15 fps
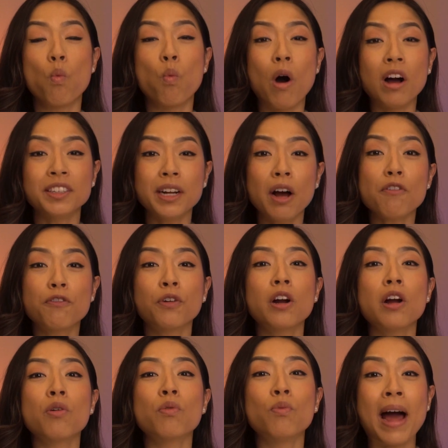Watch out for
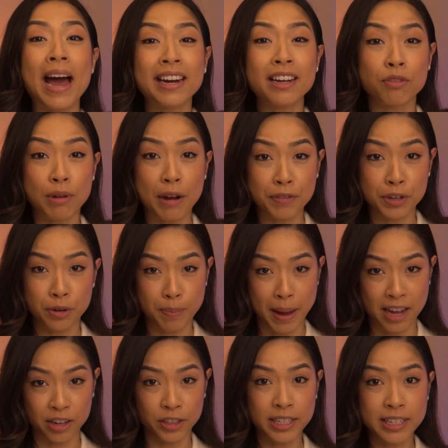erratic revenue
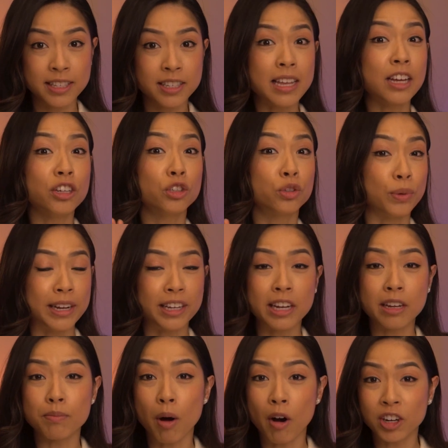patterns,
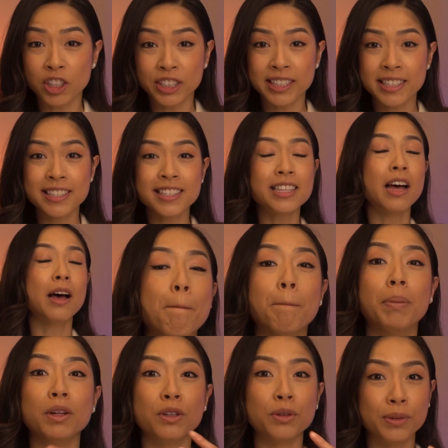shrinking margins,
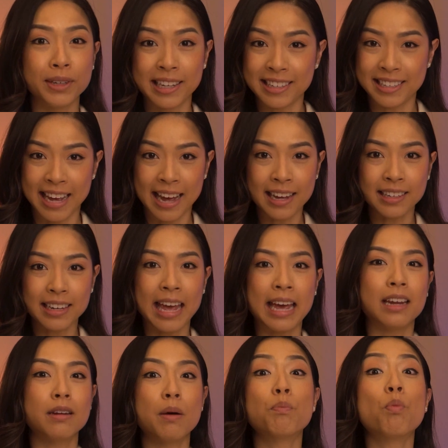ballooning debt,
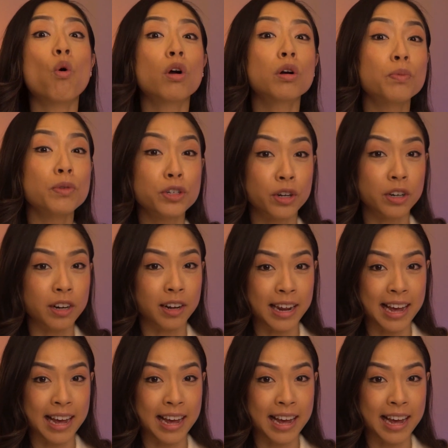and poor return on